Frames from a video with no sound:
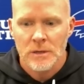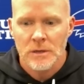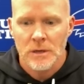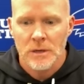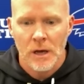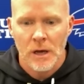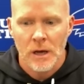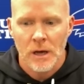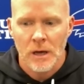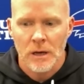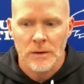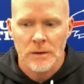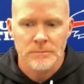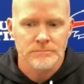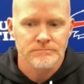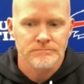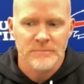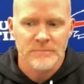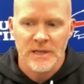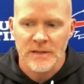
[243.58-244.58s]
um,
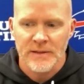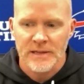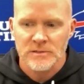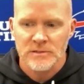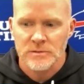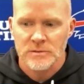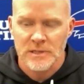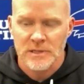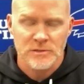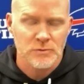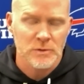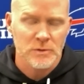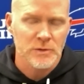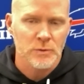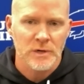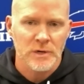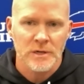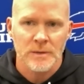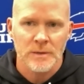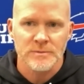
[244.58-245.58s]
and that's that's really
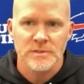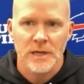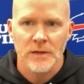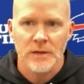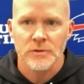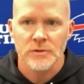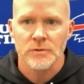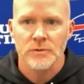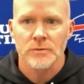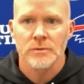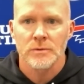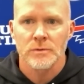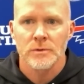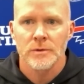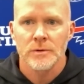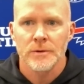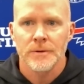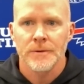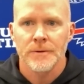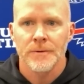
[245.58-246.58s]
what it comes down to.
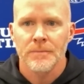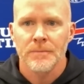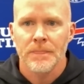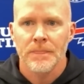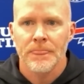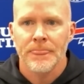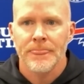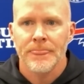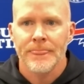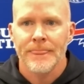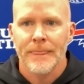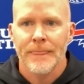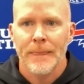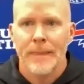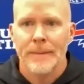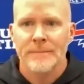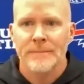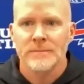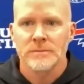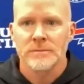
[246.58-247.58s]
Thanks, Sean. Appreciate
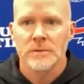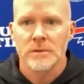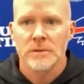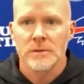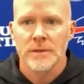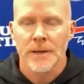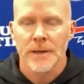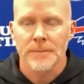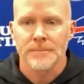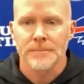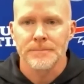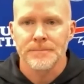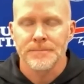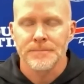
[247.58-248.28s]
it. Yep.